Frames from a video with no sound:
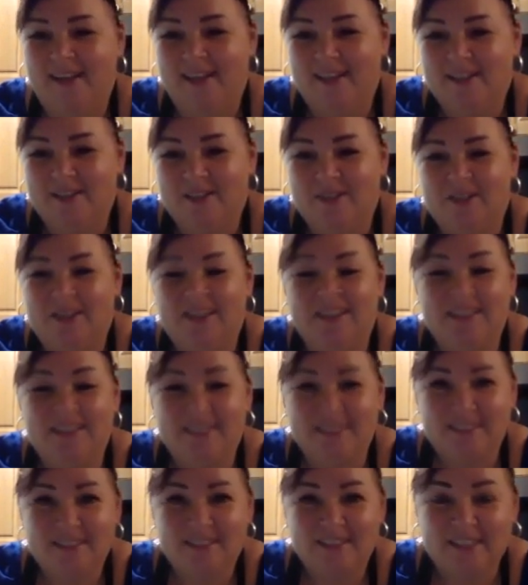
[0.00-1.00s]
So, this
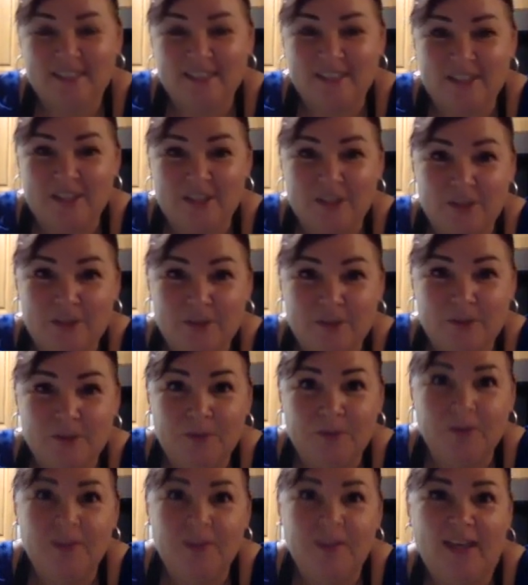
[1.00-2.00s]
is the
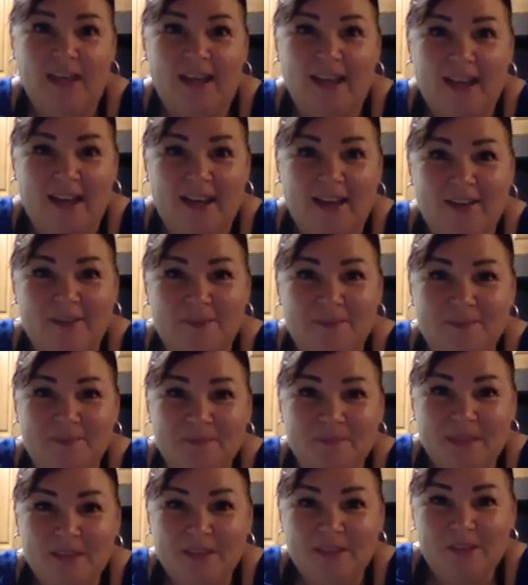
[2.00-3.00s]
new um,
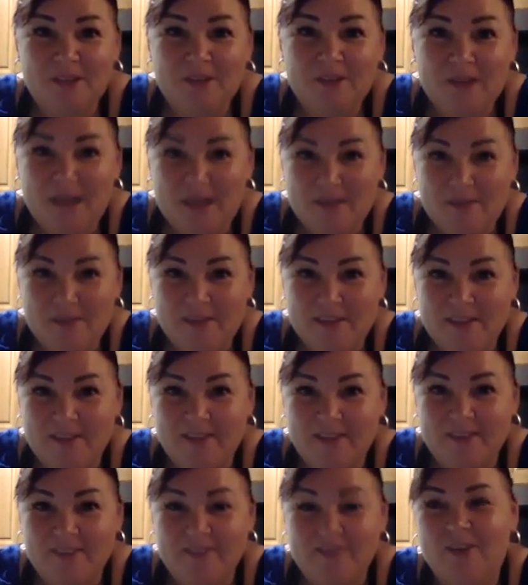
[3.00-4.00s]
new Epicure.
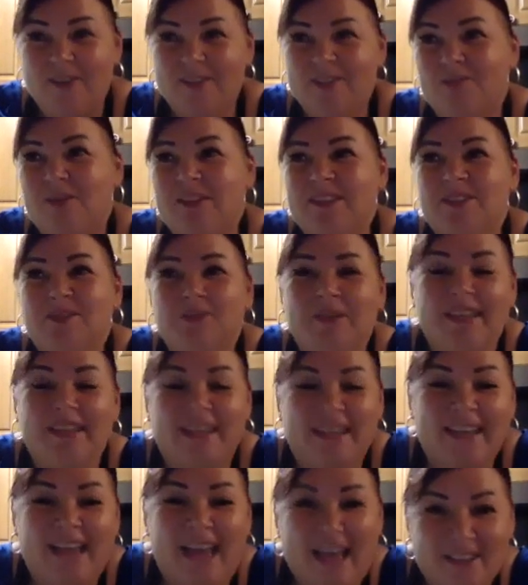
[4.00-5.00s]
And of course, once we
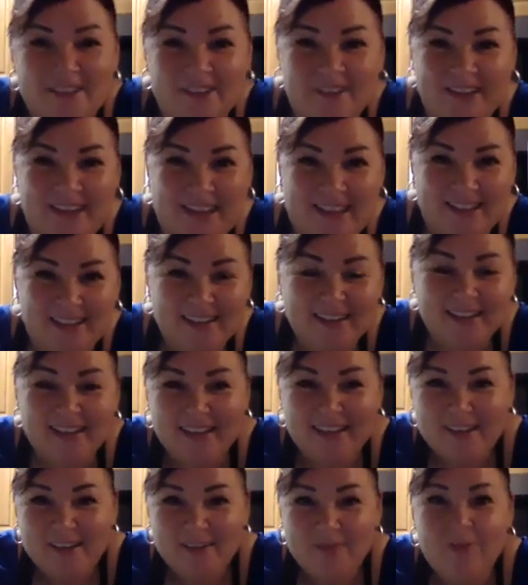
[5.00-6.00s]
can gather again,
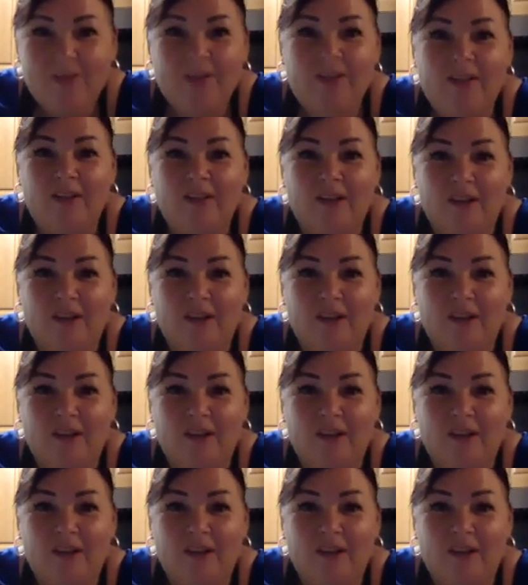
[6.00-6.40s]
we'll